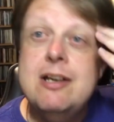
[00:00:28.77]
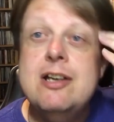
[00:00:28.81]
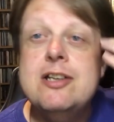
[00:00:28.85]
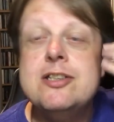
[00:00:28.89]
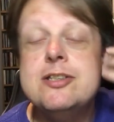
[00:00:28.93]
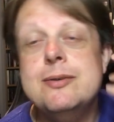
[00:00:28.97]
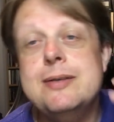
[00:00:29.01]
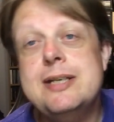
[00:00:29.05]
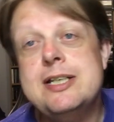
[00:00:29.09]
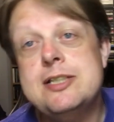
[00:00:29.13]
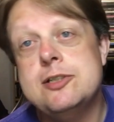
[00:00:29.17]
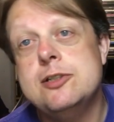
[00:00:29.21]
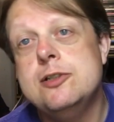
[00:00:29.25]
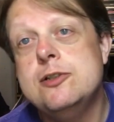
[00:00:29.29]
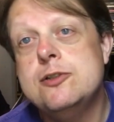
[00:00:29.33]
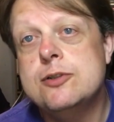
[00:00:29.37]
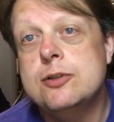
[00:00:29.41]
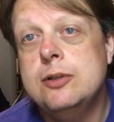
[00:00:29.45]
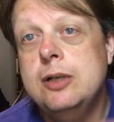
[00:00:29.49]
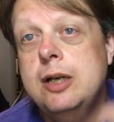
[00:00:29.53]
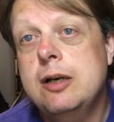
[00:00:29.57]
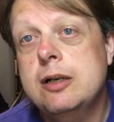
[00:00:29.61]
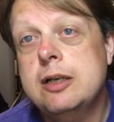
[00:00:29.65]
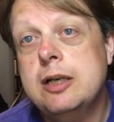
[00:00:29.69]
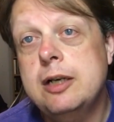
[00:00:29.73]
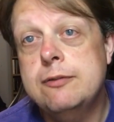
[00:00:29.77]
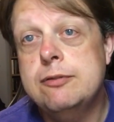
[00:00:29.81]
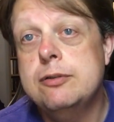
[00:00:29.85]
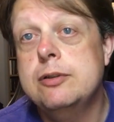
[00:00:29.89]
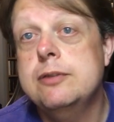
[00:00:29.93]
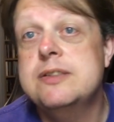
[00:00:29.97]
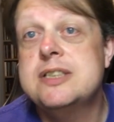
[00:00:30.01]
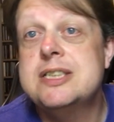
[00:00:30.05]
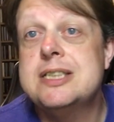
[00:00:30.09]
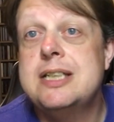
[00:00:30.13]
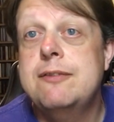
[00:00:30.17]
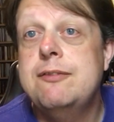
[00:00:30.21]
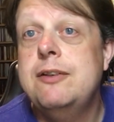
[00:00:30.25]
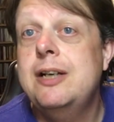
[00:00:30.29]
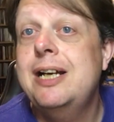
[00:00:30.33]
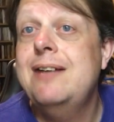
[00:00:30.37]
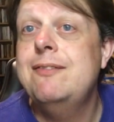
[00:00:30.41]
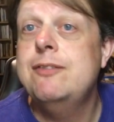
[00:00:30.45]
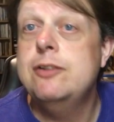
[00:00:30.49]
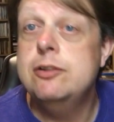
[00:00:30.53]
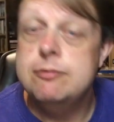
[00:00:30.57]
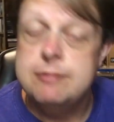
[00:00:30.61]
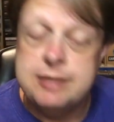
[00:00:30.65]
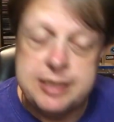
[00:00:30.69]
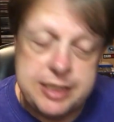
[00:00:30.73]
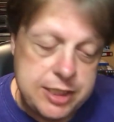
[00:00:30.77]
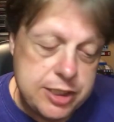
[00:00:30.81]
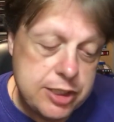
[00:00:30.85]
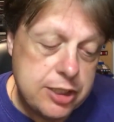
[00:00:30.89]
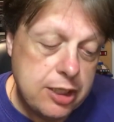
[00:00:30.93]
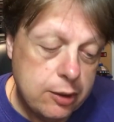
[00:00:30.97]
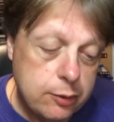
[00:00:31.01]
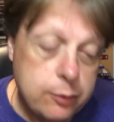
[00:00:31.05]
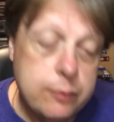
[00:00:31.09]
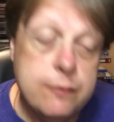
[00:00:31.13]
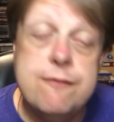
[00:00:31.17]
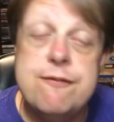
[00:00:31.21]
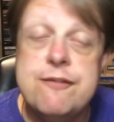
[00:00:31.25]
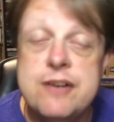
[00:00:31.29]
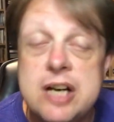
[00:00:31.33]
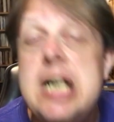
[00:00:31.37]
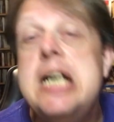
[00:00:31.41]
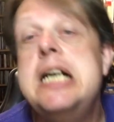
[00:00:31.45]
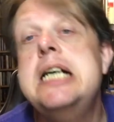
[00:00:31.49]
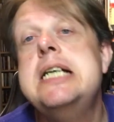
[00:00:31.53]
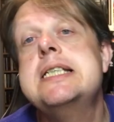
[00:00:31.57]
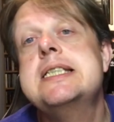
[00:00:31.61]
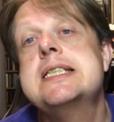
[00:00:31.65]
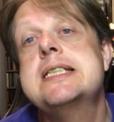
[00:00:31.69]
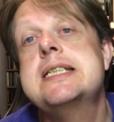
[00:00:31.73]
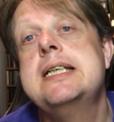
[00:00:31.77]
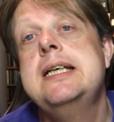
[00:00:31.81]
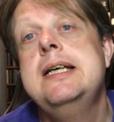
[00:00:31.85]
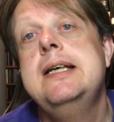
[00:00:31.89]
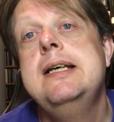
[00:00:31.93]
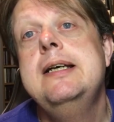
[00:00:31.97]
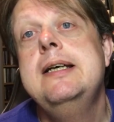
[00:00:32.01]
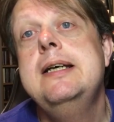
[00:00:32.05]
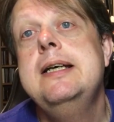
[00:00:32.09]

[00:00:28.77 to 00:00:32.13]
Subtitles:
So as usual, I'll go through the stuff I haven't already shown first,